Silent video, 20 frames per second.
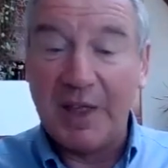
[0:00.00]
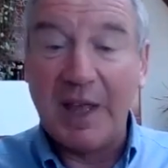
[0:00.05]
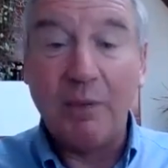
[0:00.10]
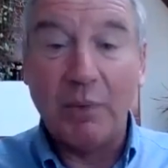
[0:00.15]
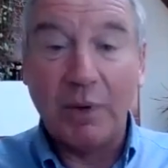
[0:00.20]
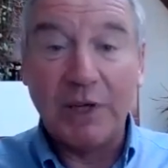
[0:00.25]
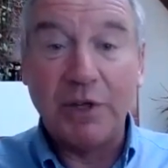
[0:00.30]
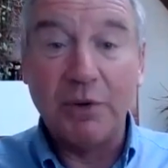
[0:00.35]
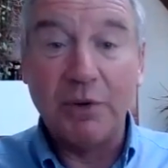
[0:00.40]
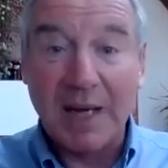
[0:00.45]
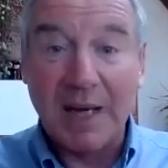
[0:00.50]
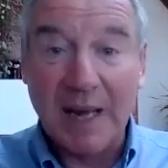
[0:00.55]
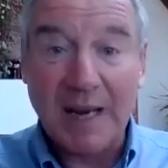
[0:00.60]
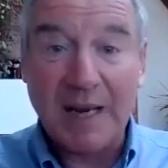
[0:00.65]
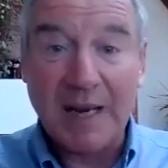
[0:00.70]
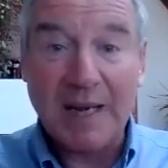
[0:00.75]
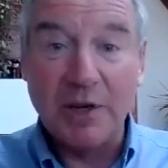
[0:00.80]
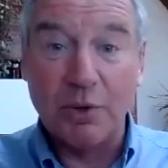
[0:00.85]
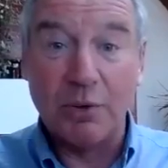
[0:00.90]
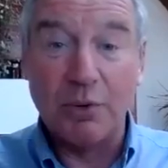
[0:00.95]
I think what you
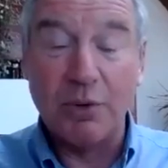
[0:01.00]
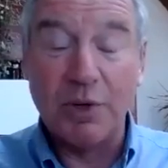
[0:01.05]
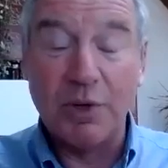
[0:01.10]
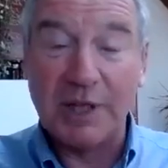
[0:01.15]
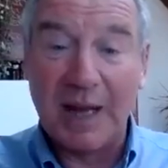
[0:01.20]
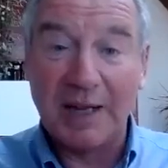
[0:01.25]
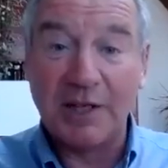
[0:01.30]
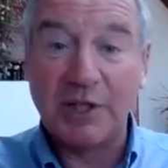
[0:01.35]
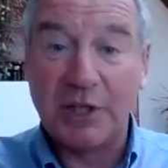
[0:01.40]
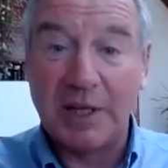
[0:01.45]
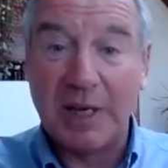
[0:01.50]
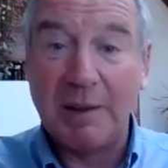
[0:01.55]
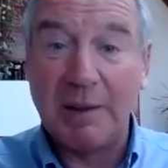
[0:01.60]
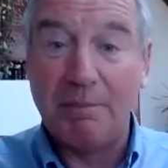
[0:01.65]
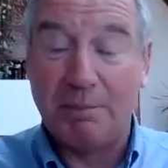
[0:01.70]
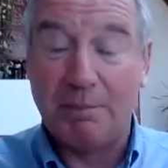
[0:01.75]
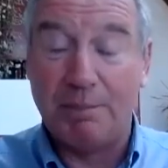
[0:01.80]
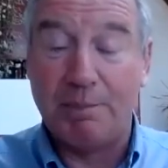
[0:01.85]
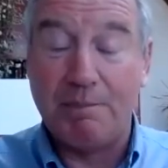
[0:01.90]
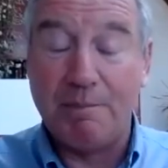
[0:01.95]
can do is
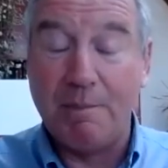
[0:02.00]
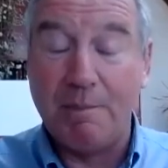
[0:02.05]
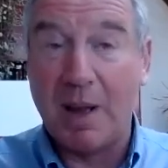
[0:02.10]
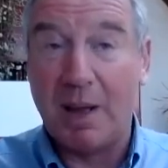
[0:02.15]
actually